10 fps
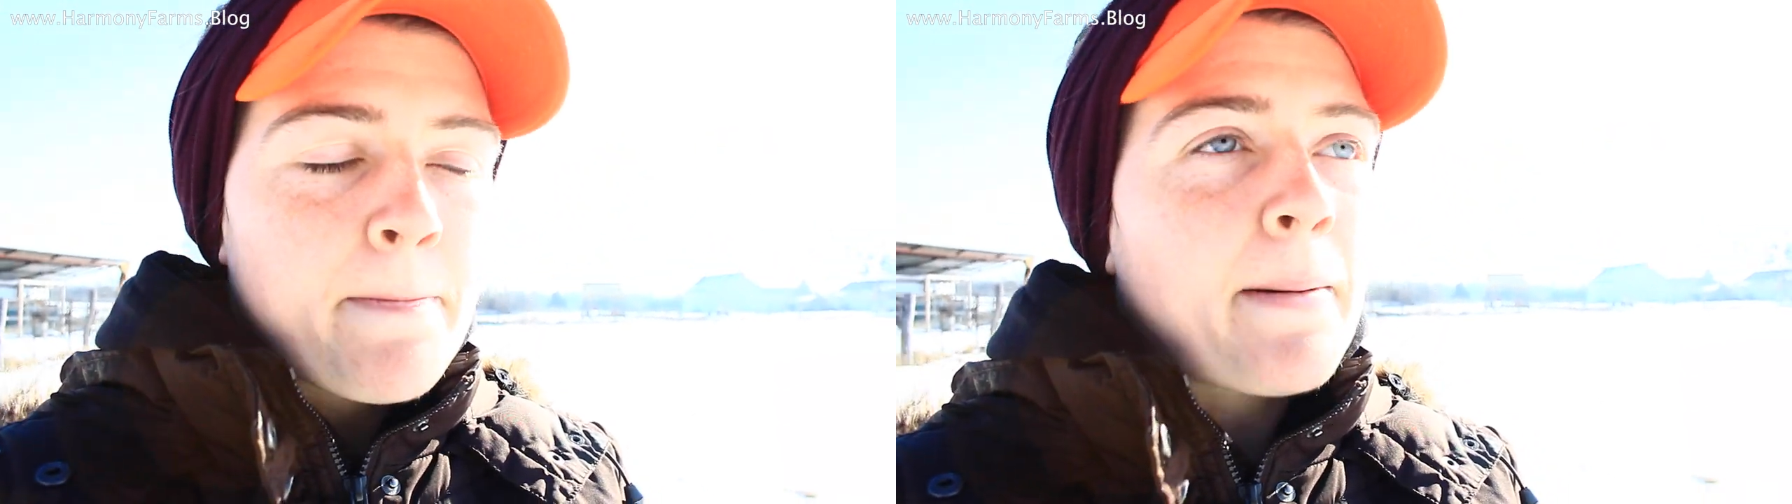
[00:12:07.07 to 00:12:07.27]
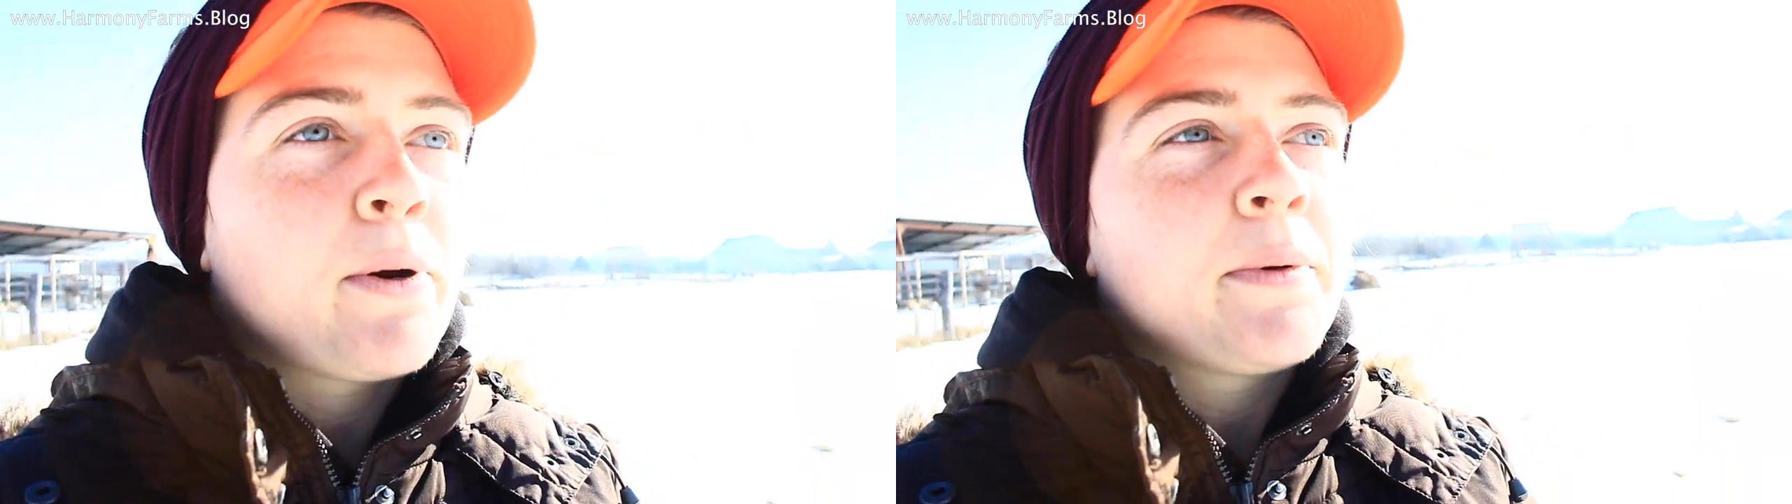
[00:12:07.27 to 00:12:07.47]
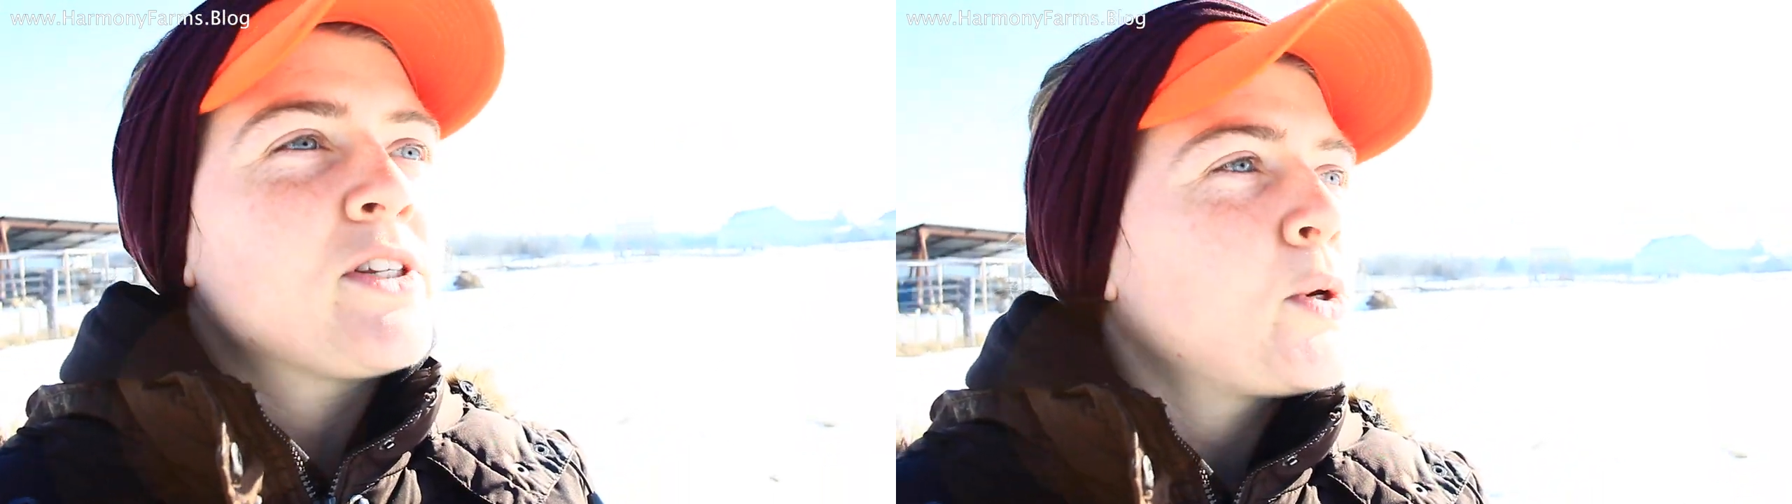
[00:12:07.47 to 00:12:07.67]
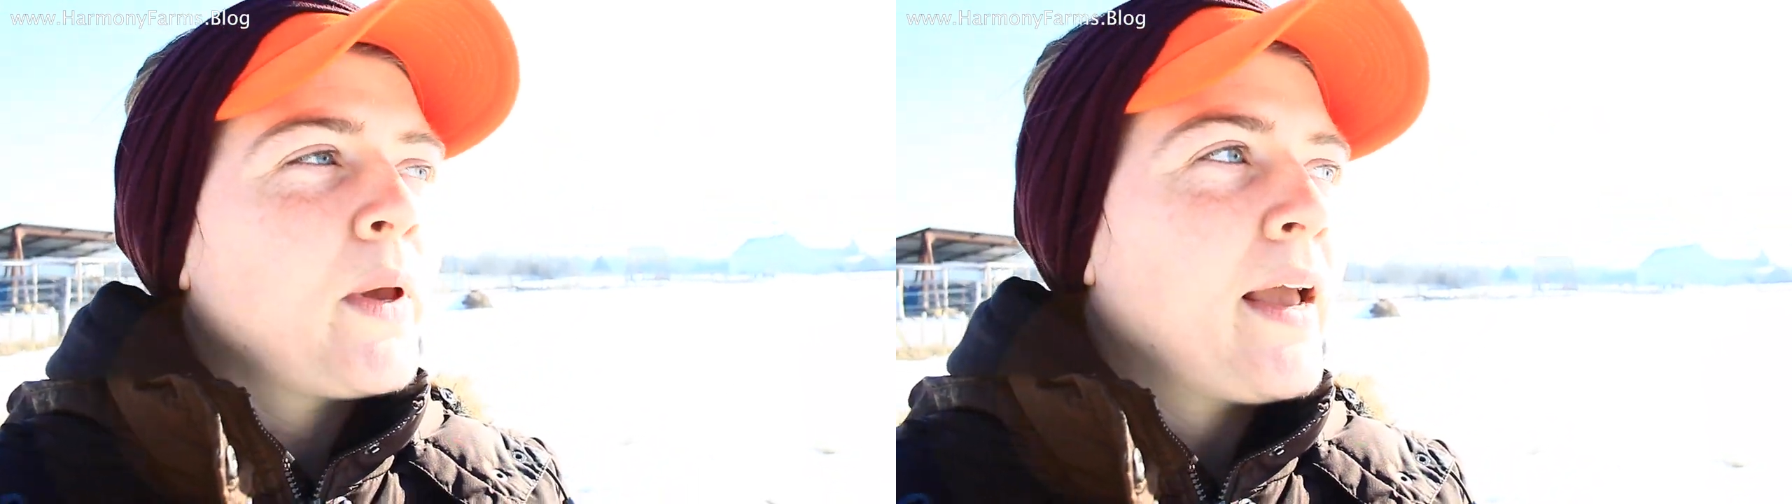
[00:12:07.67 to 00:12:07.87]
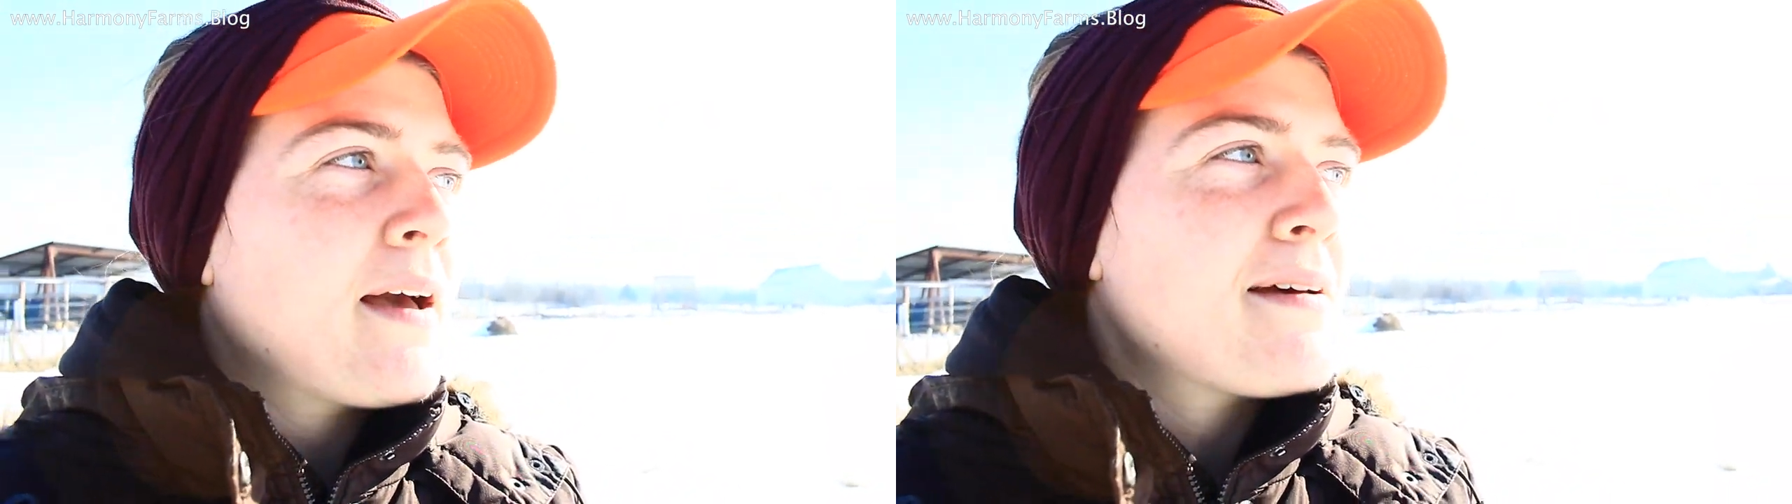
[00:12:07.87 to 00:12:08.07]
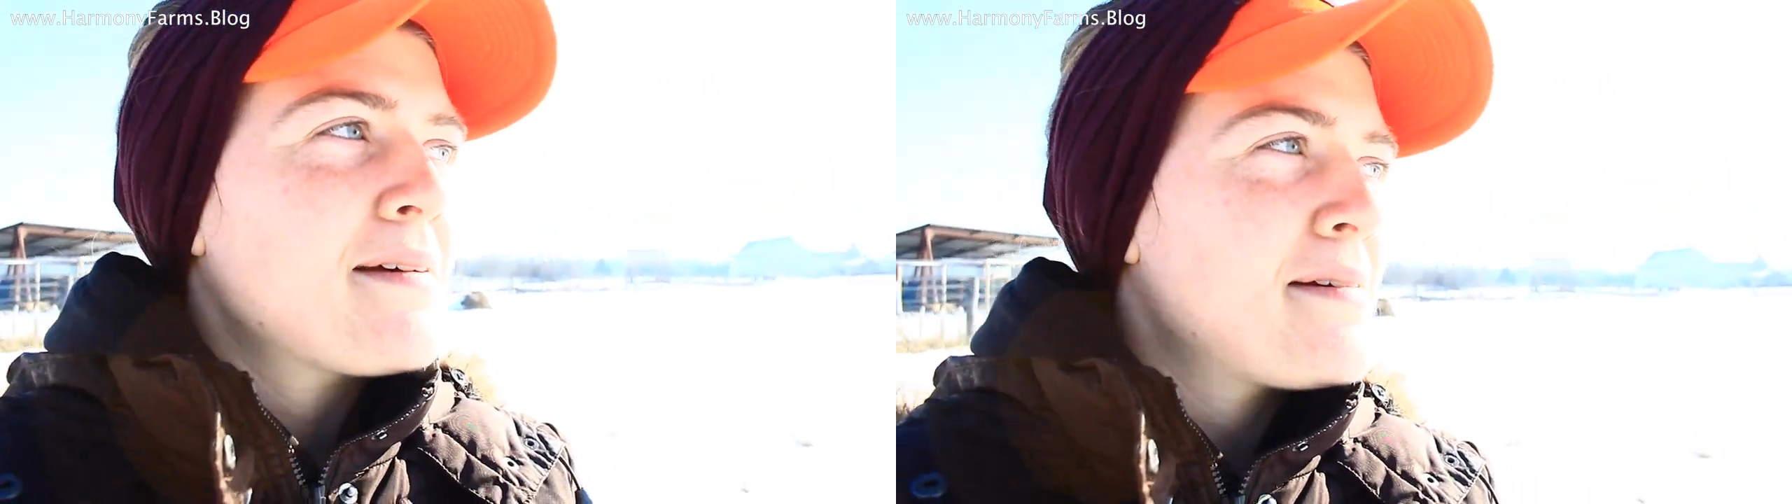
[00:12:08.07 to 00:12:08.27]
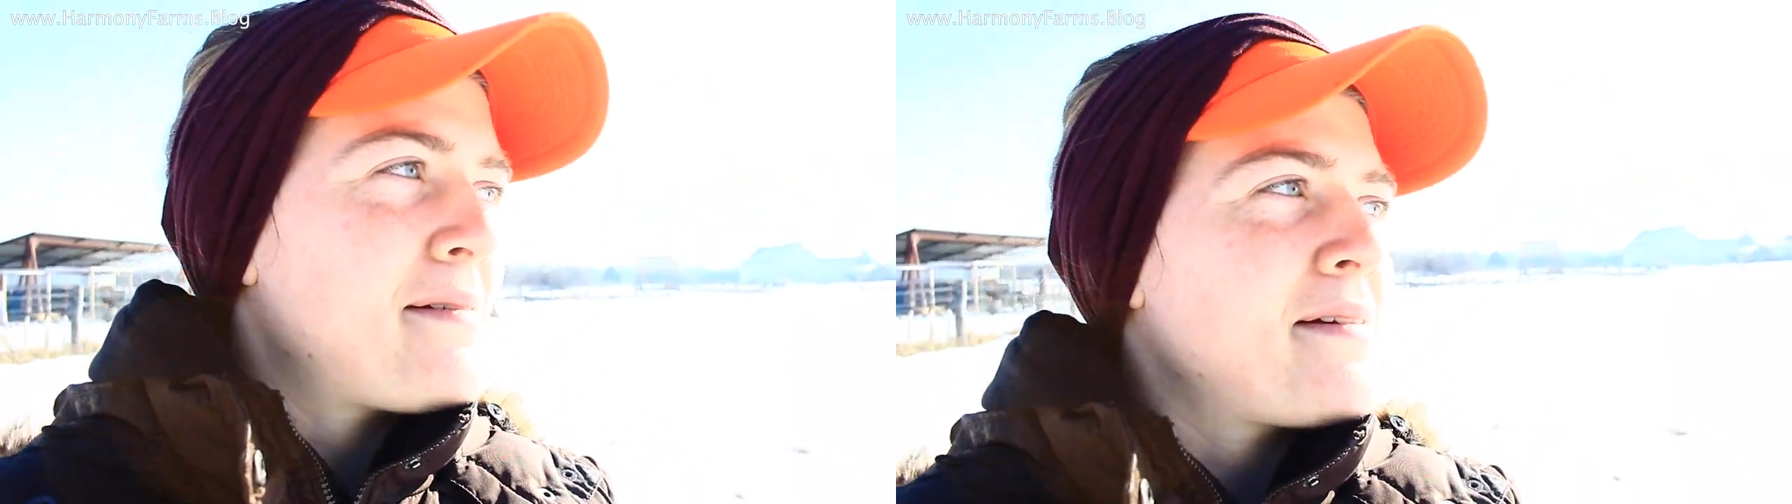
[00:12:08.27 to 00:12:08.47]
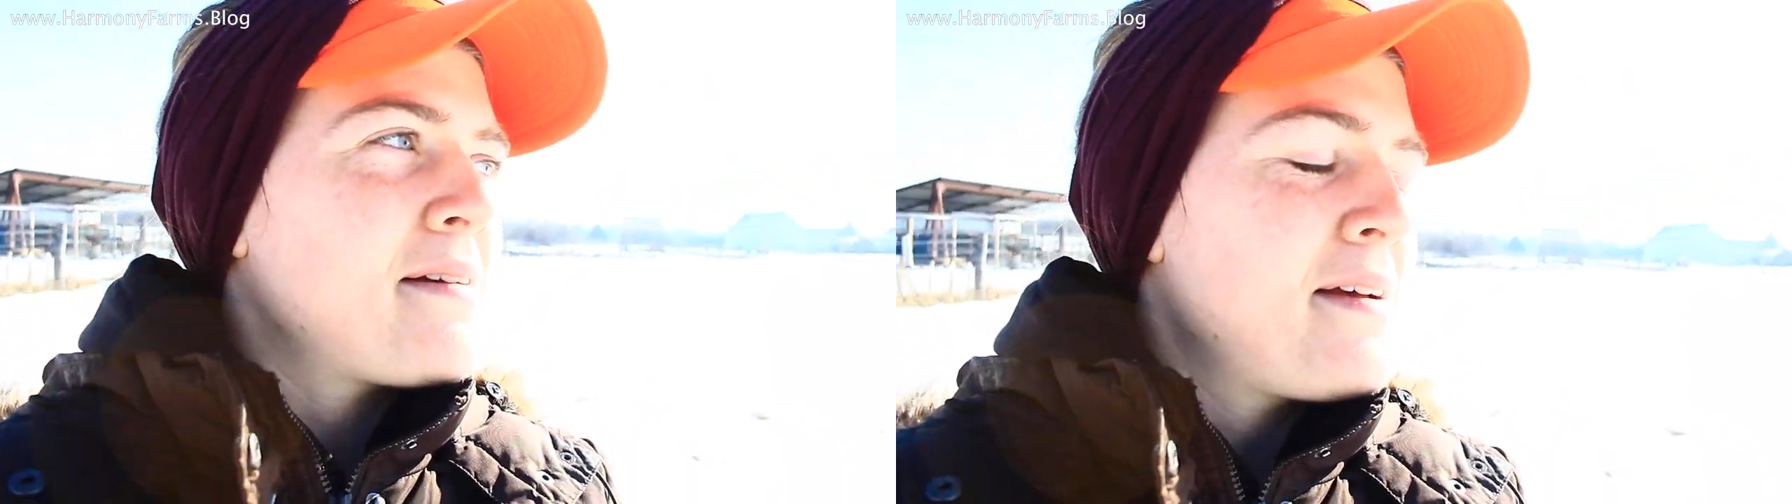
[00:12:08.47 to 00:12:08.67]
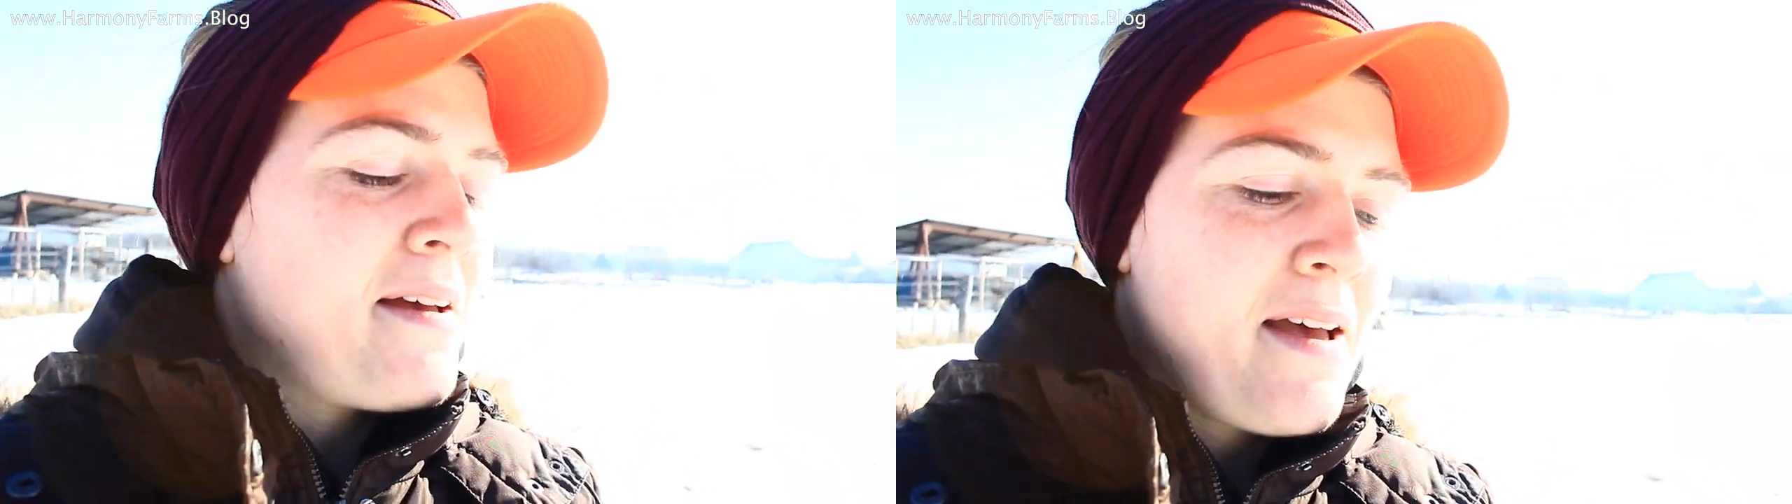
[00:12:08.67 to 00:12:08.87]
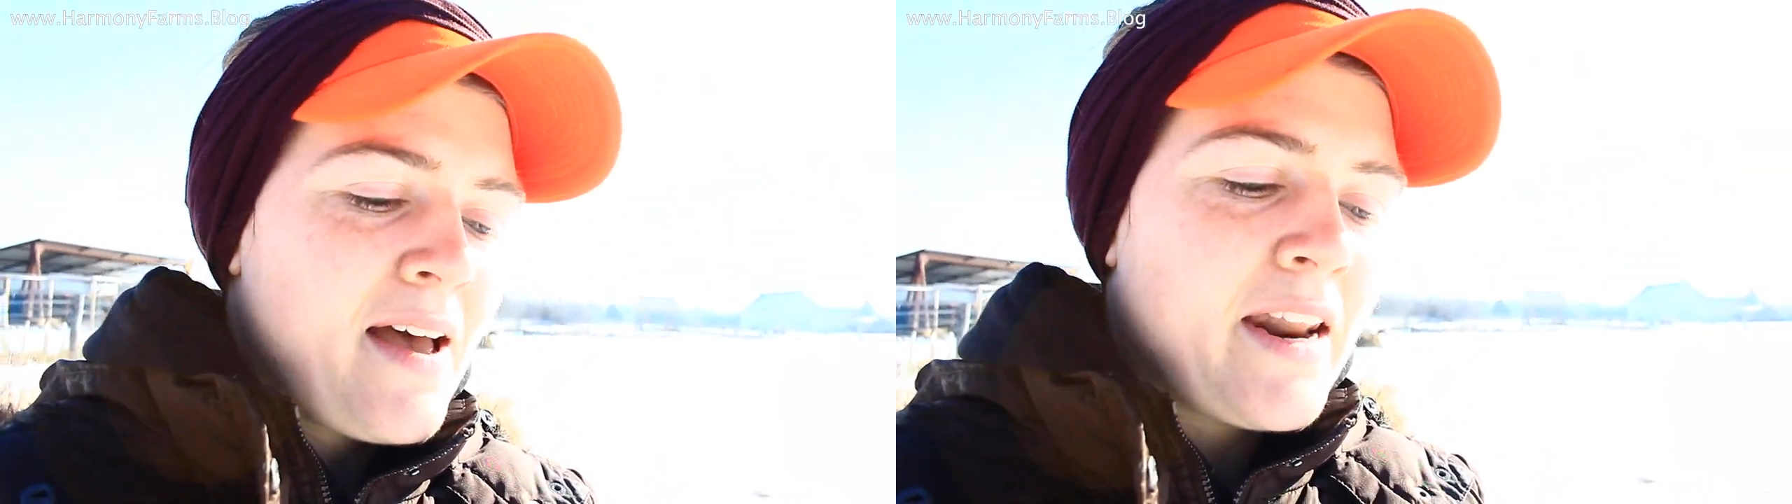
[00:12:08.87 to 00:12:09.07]
by pursuing
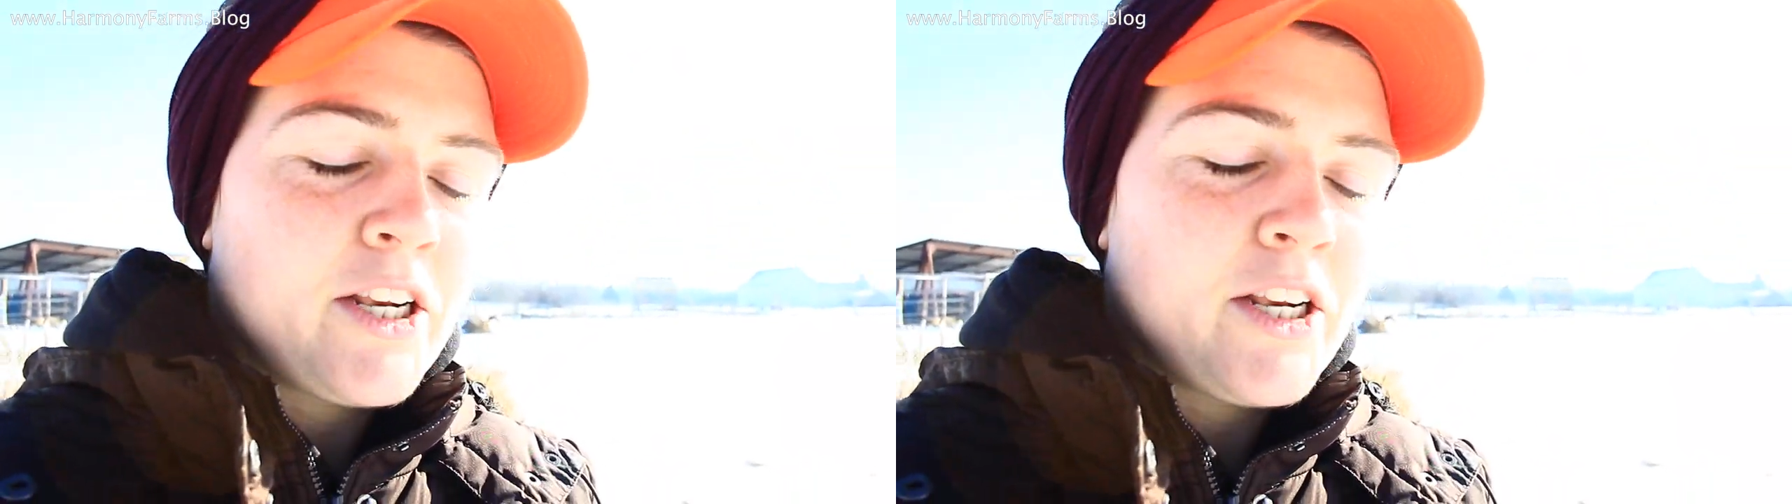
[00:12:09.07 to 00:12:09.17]
an